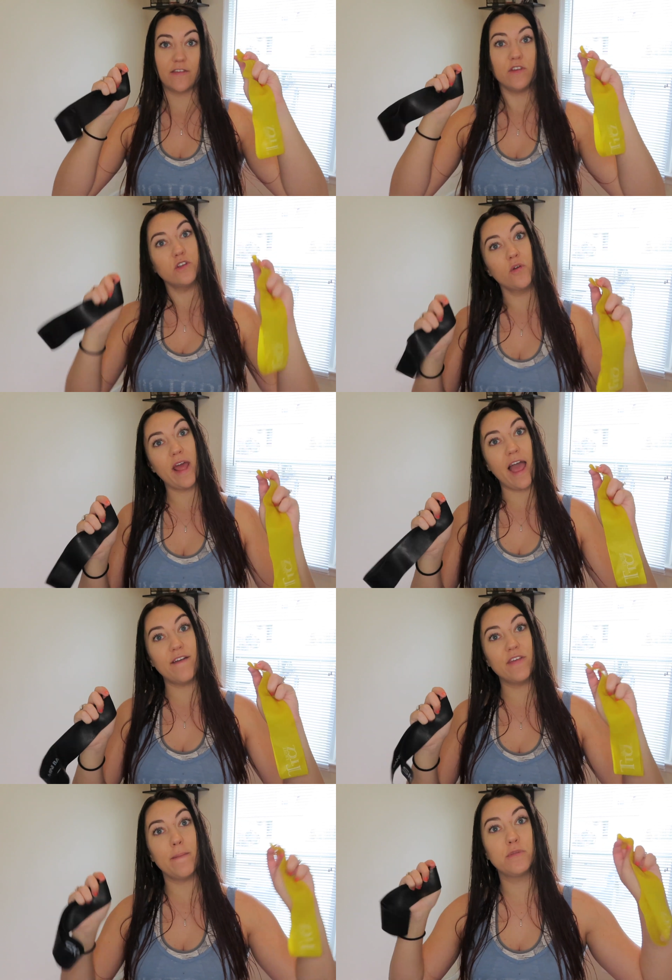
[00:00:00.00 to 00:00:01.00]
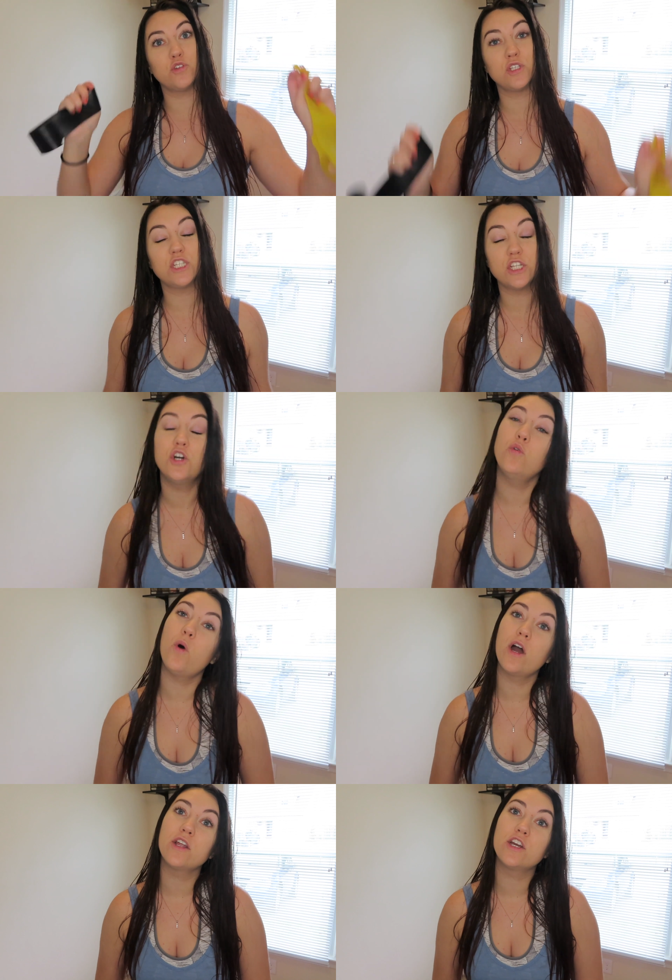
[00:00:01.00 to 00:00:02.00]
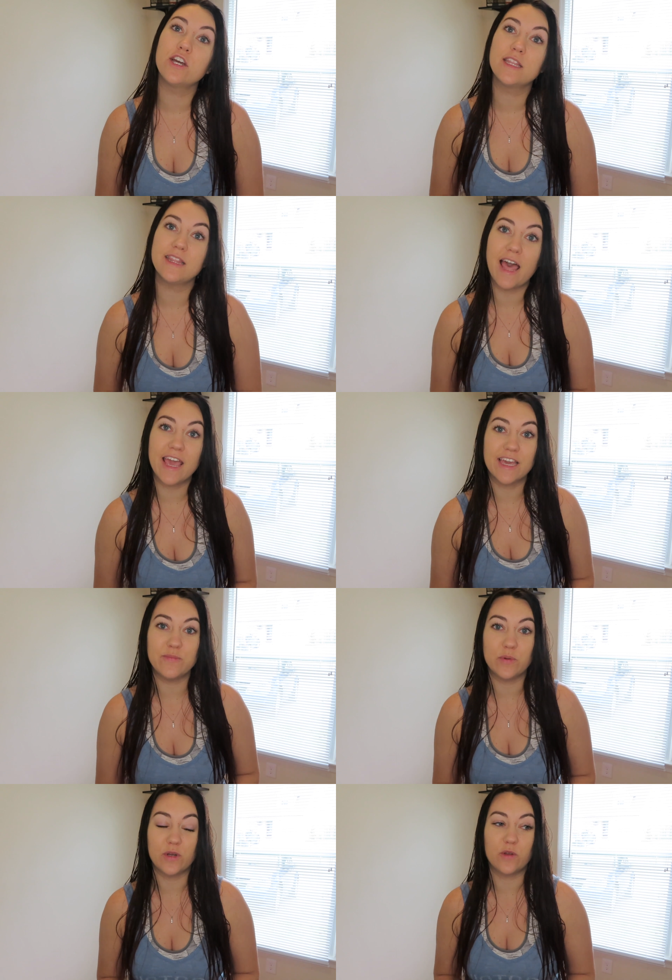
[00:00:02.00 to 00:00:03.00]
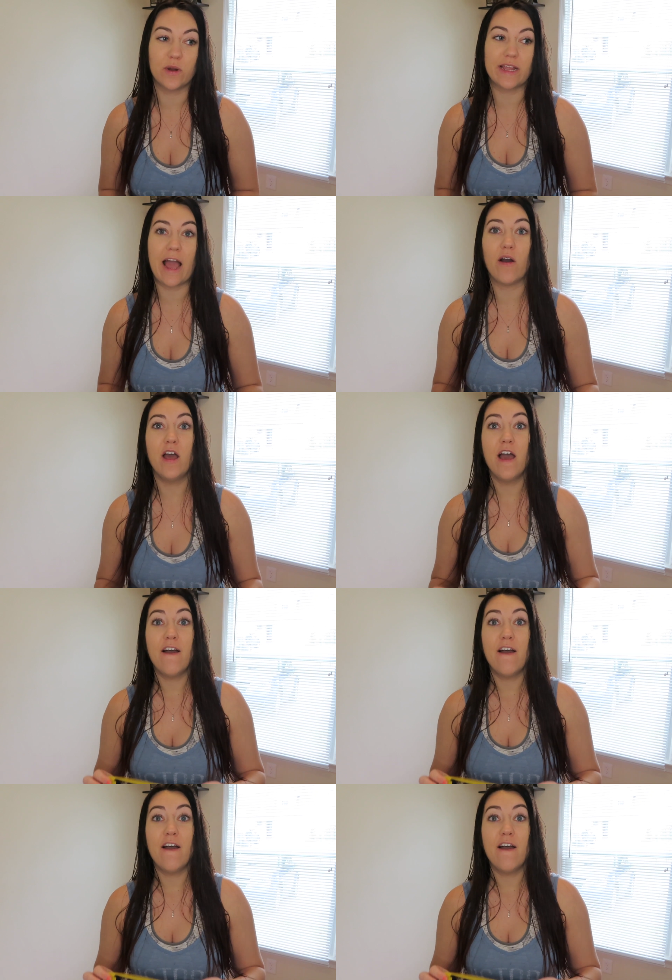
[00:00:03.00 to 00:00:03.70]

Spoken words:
If you don't have them, but you still want a good leg and booty workout,